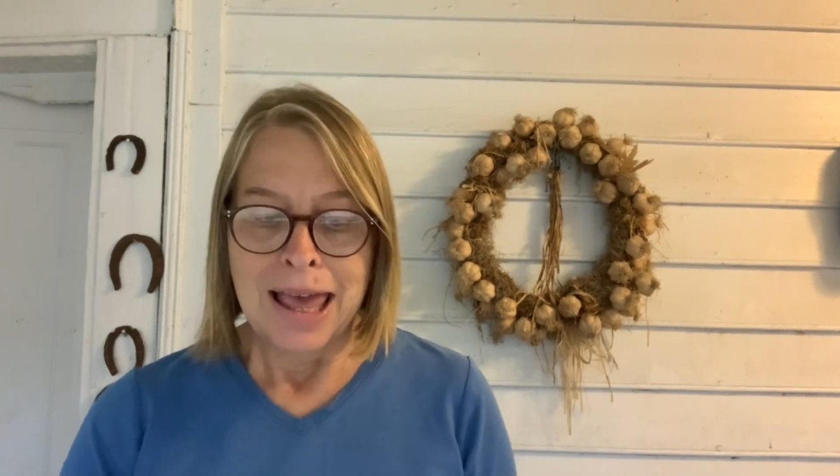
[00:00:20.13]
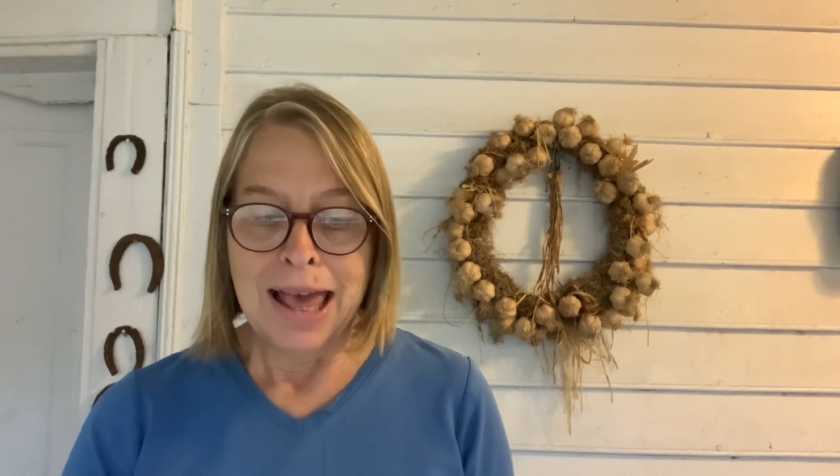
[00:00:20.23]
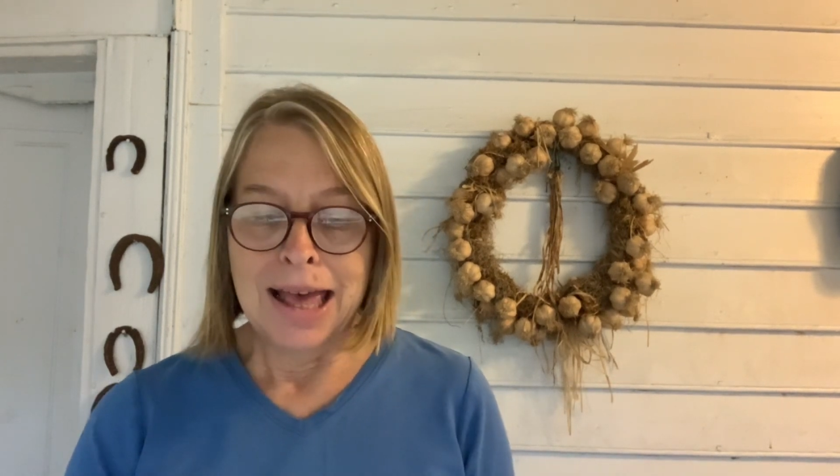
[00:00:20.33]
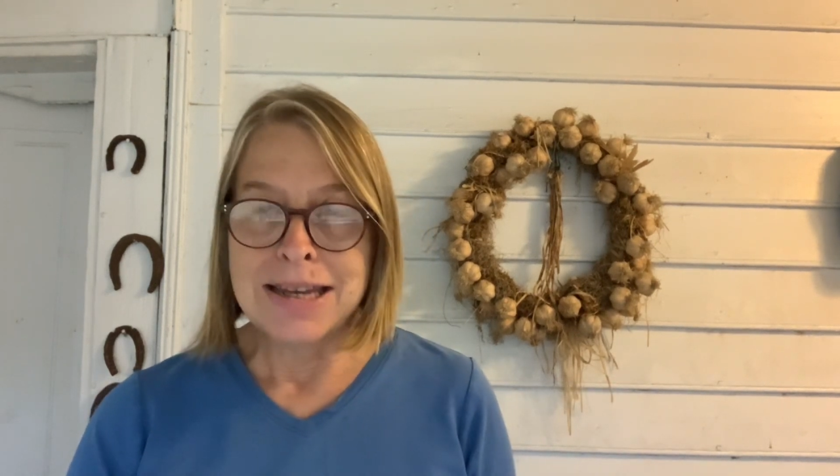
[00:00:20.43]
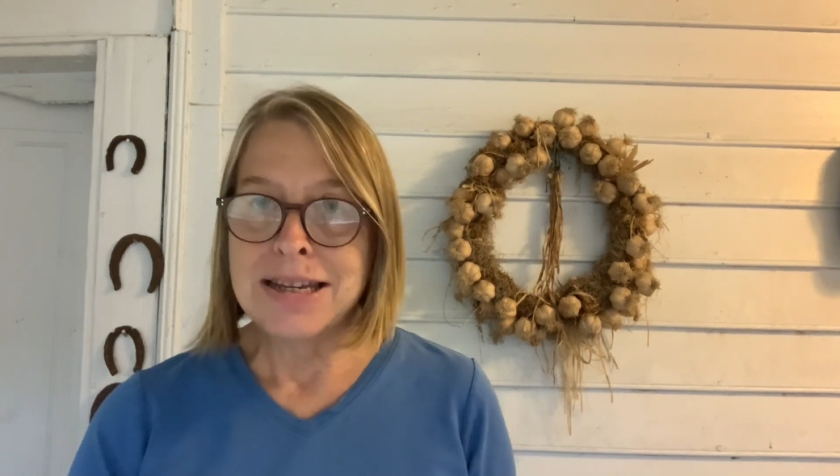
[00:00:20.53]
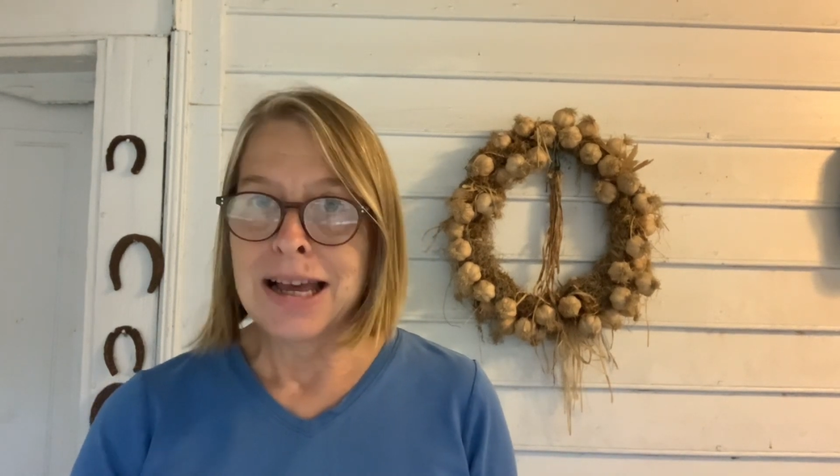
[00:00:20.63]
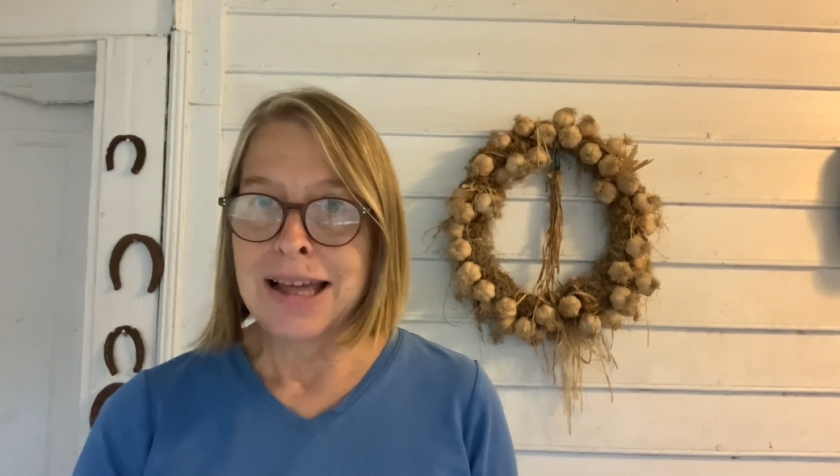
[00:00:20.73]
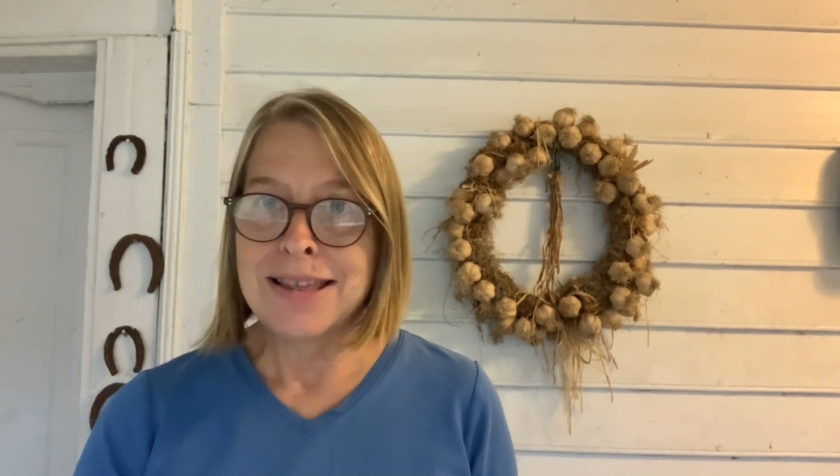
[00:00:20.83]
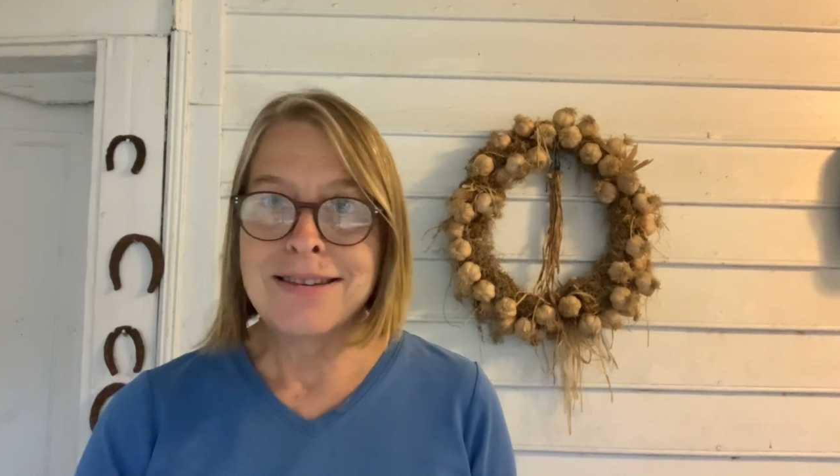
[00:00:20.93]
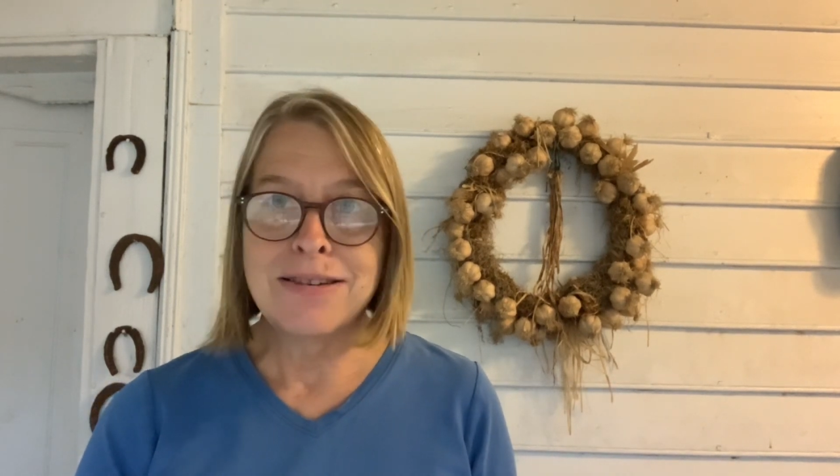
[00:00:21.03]
And
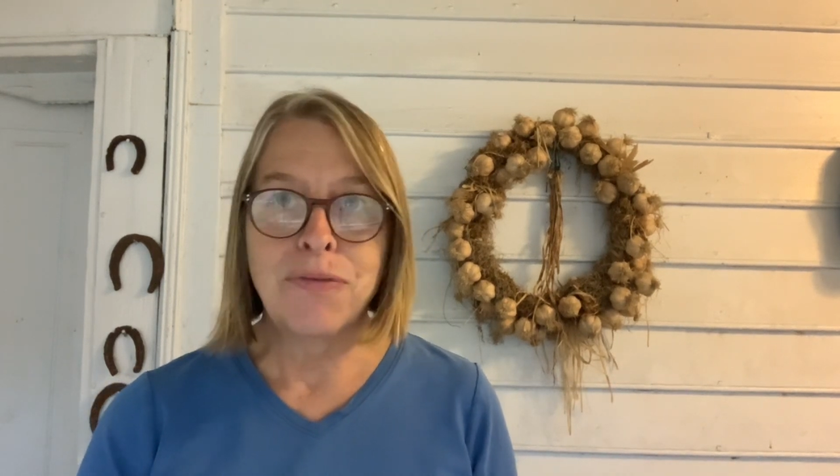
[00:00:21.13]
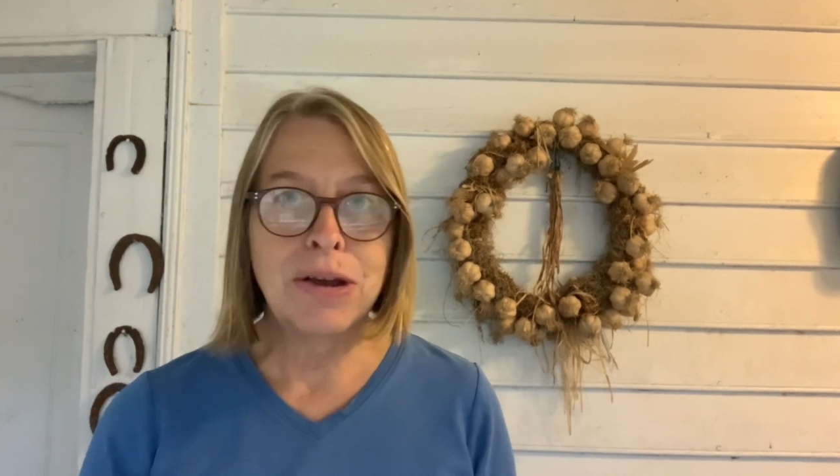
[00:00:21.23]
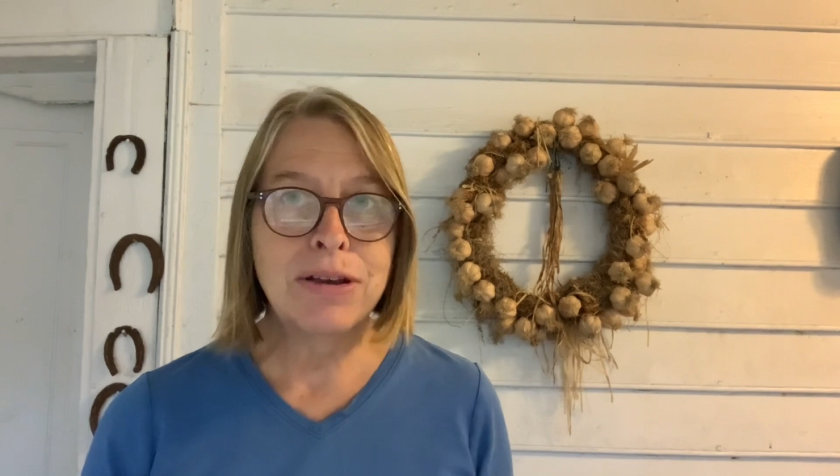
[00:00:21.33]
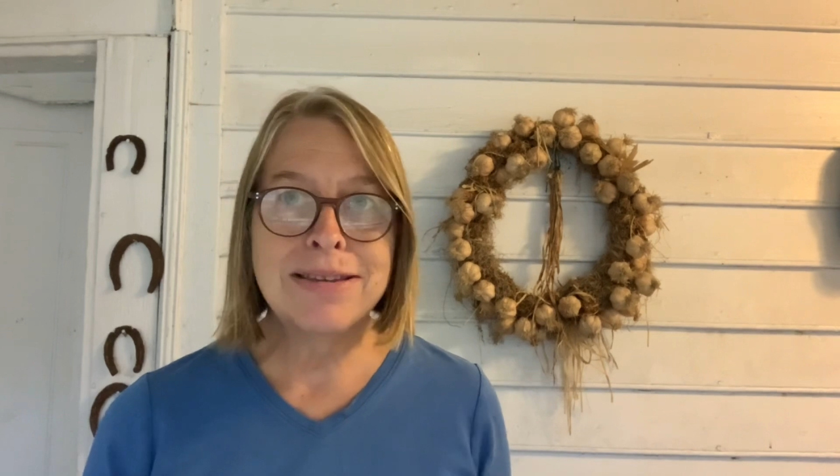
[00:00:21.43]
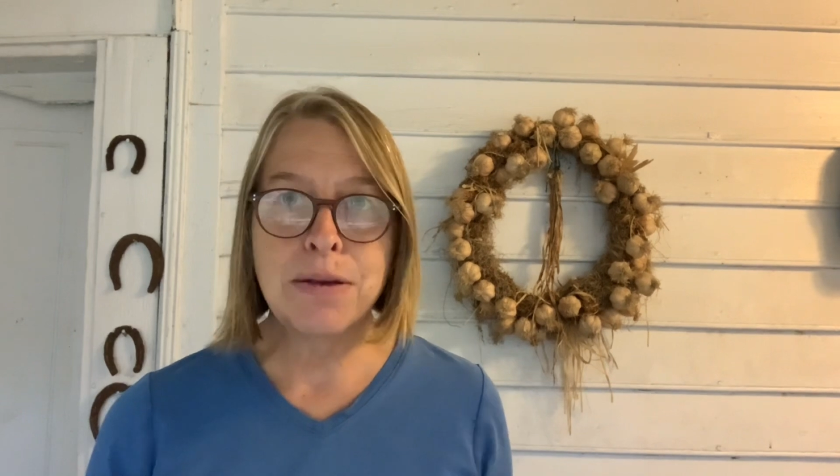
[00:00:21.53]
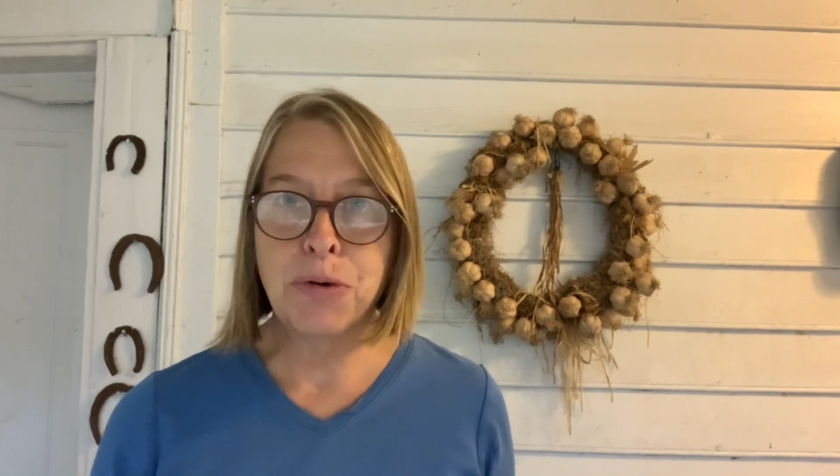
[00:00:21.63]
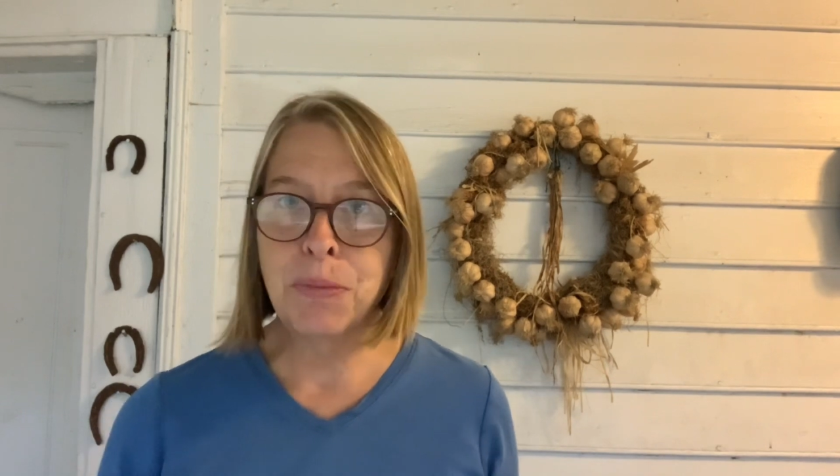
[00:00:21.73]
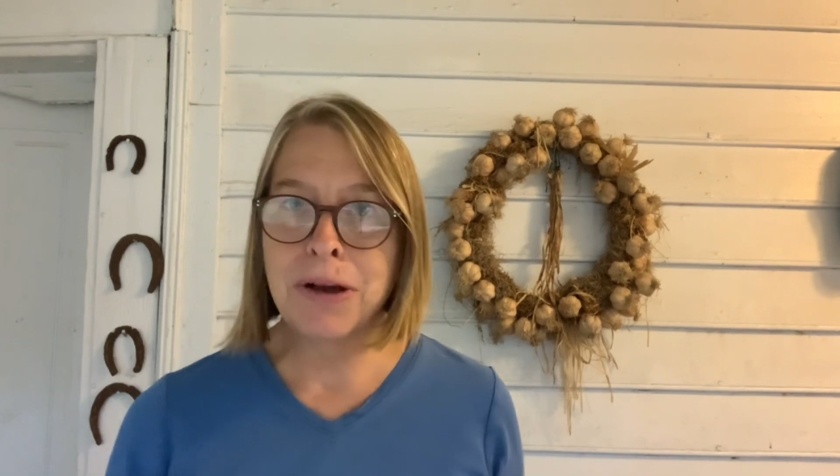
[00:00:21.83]
this is a very simple